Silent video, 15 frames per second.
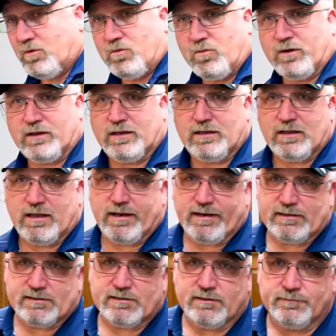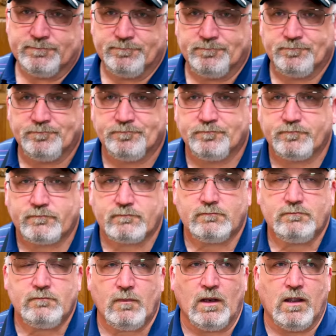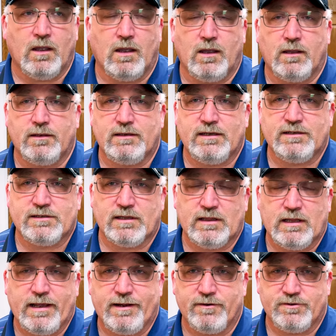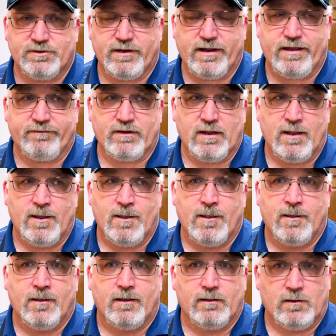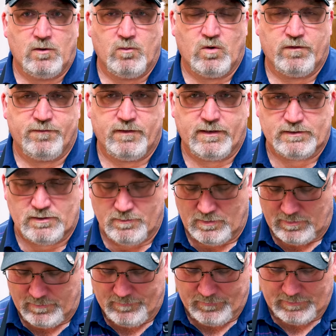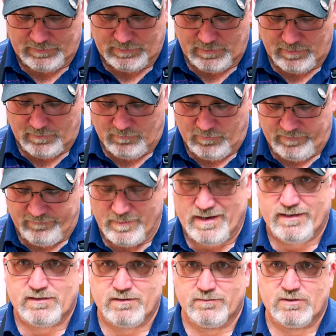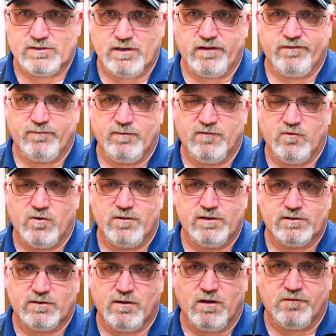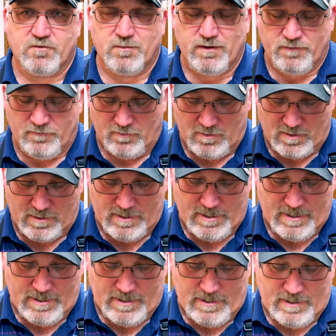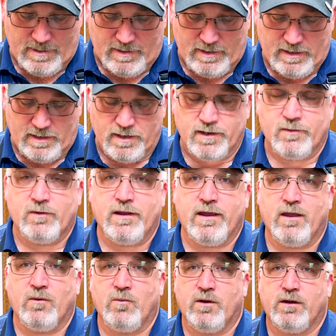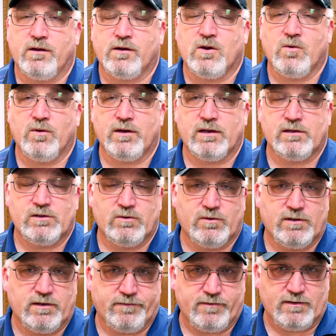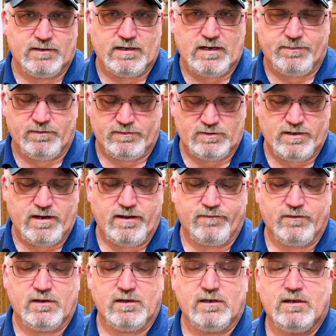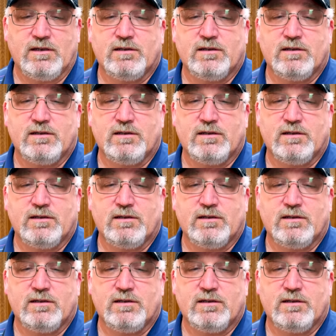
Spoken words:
really needs a lighter shaft. a little more flexible. So we've made some stuff before this golfer before, and now we are going into a different type of shaft, and it